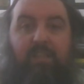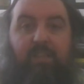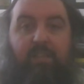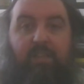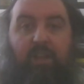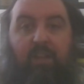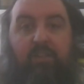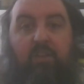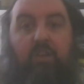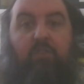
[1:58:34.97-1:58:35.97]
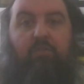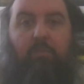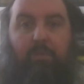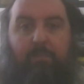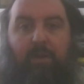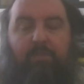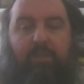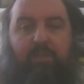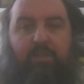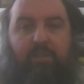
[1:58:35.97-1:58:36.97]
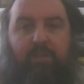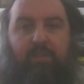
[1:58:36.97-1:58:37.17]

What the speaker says: light from above it.